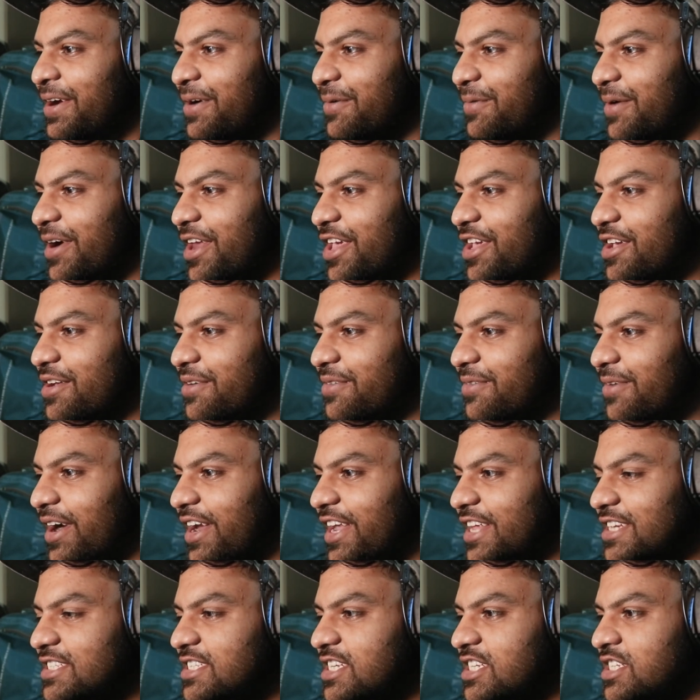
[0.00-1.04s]

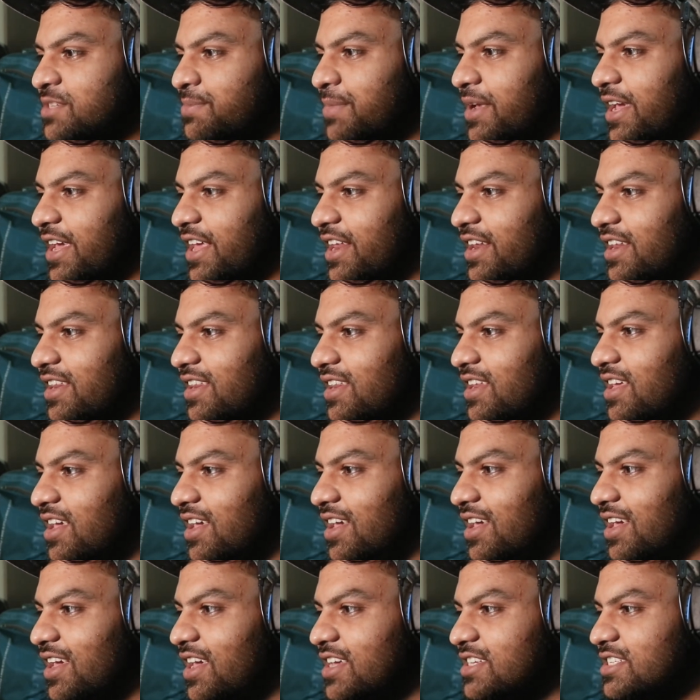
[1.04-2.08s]
What does this mean?
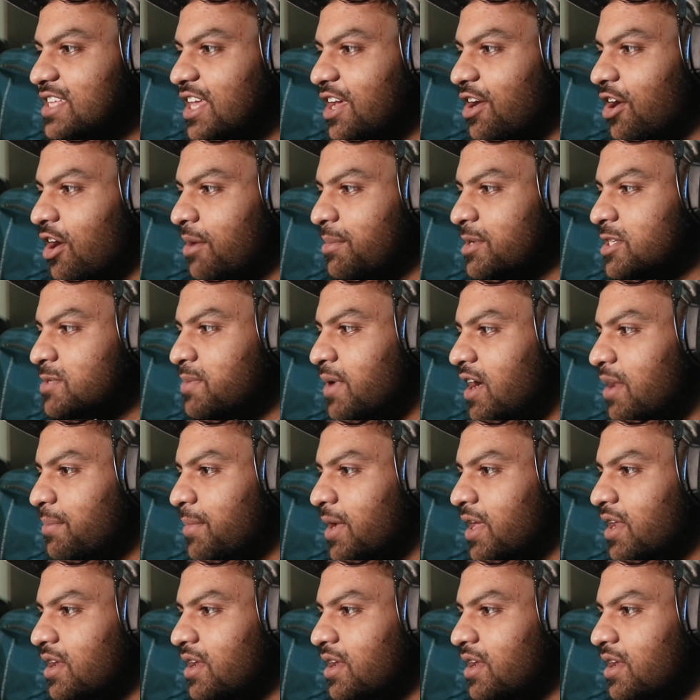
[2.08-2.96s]
Is there gonna be Spider-Man?